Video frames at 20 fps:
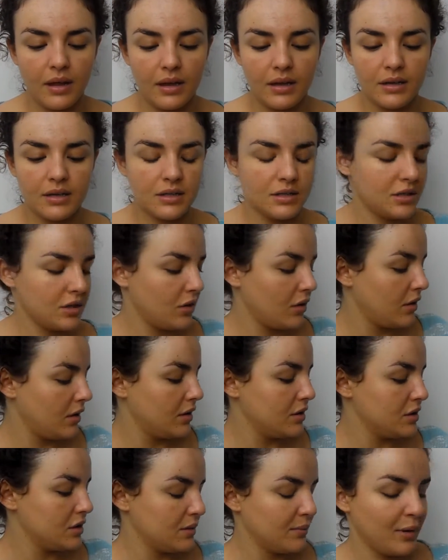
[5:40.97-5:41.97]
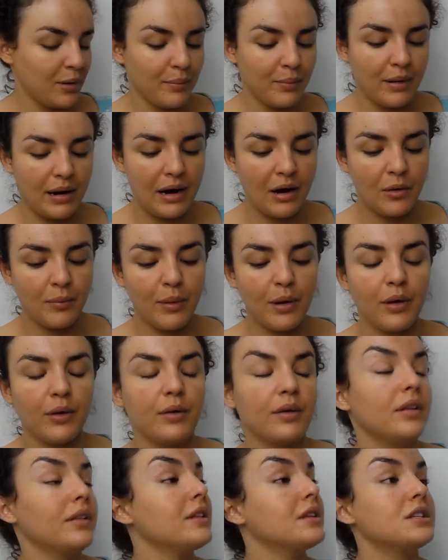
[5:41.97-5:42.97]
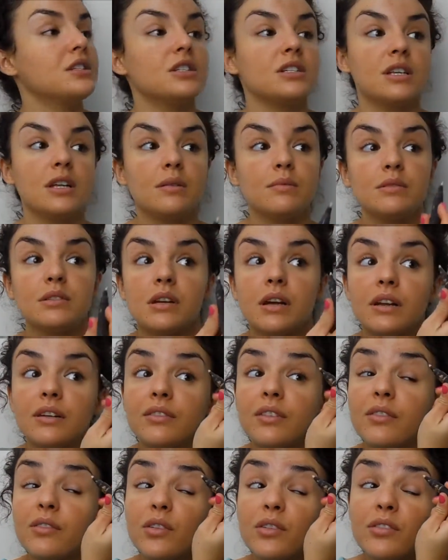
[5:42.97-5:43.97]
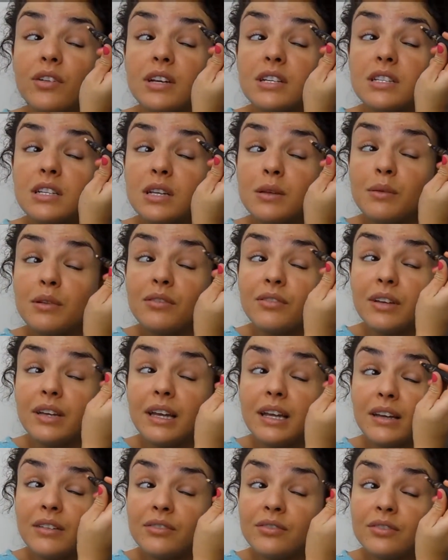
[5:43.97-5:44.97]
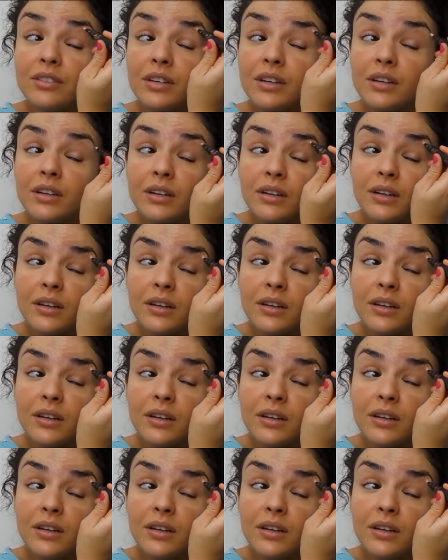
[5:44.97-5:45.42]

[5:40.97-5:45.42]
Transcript: and under my brow bone, and this just helps to kind of give your face a little bit of a lift.